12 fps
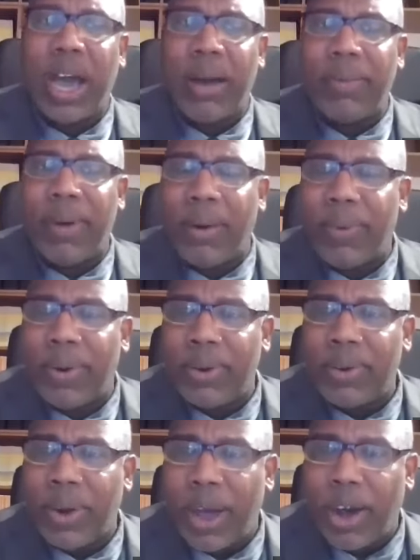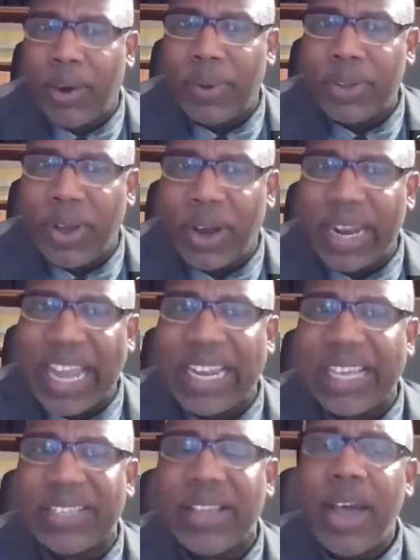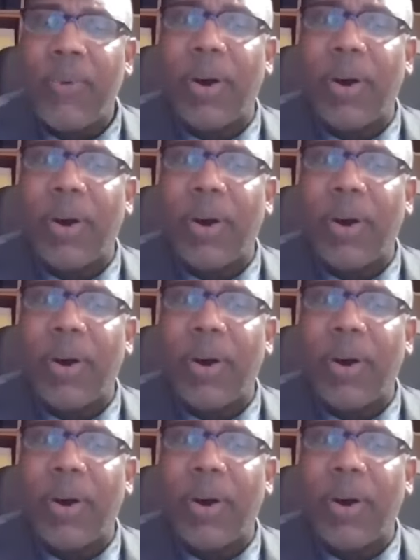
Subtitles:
our young ladies.